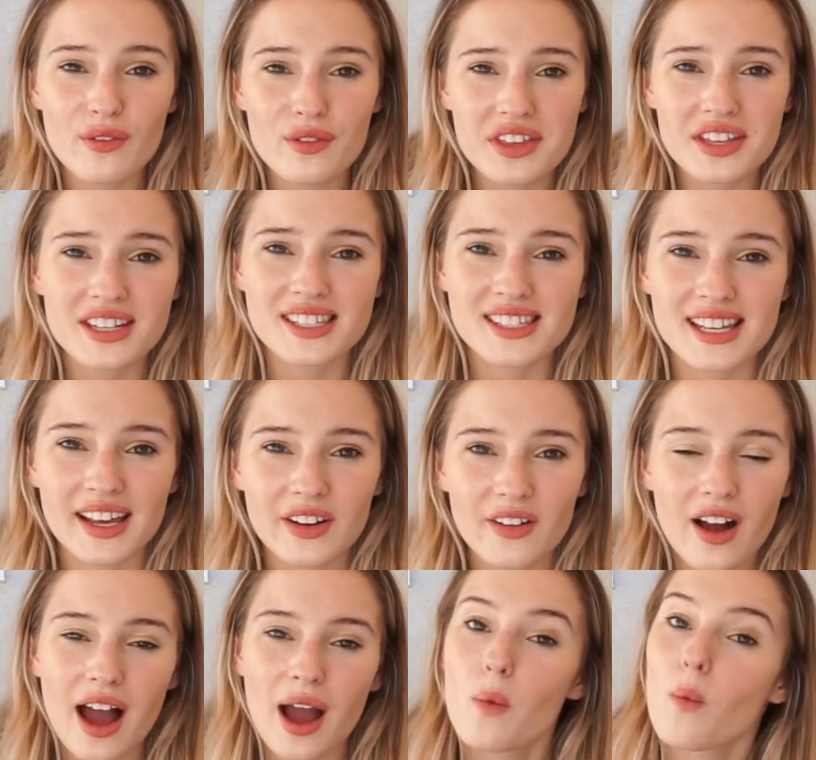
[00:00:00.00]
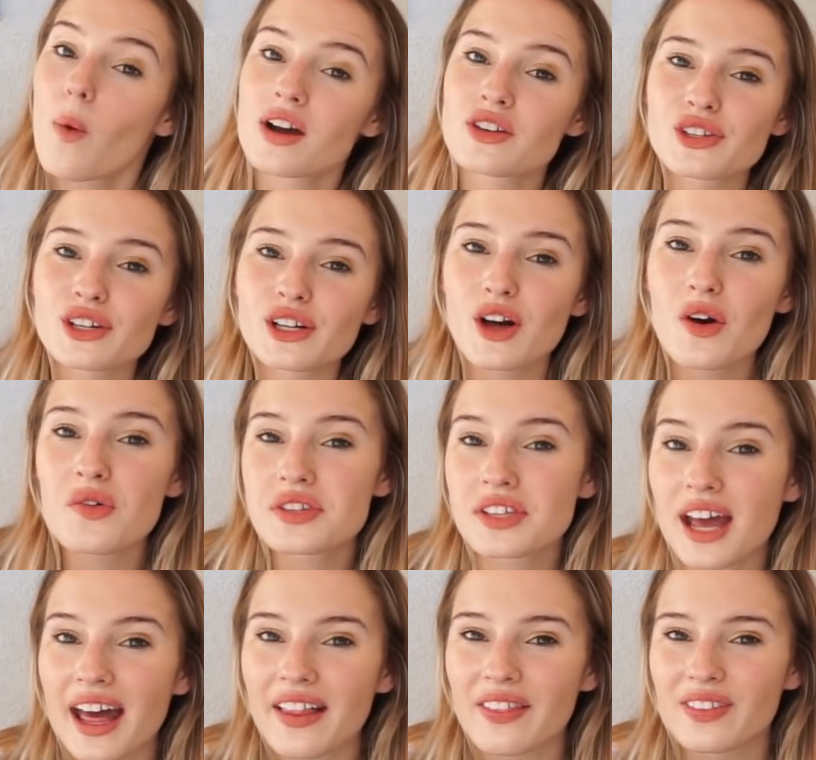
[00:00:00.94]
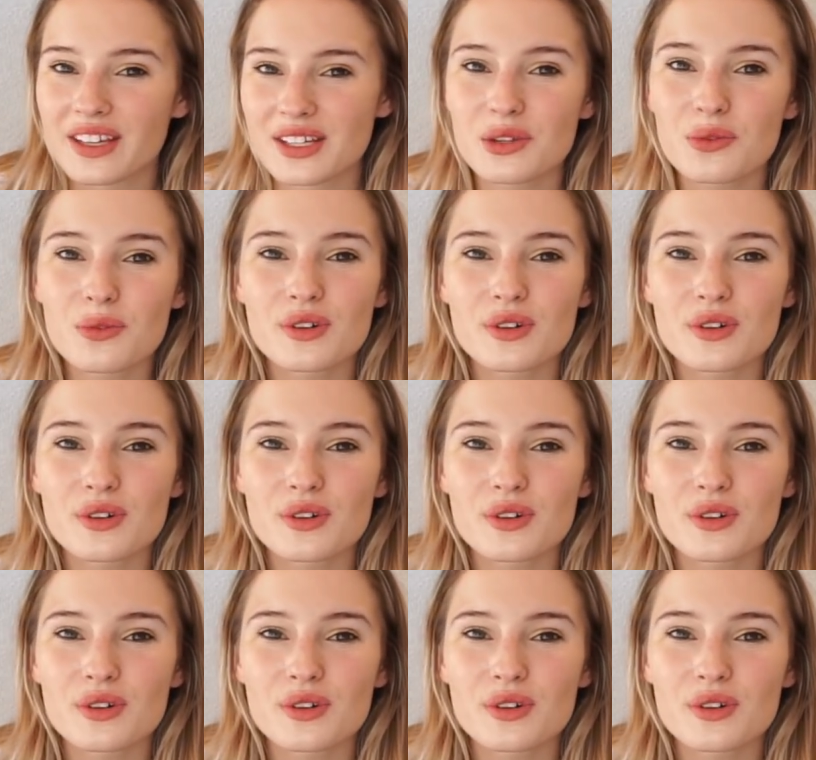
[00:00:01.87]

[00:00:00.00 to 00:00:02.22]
everything to settle. I washed the clothes and these are the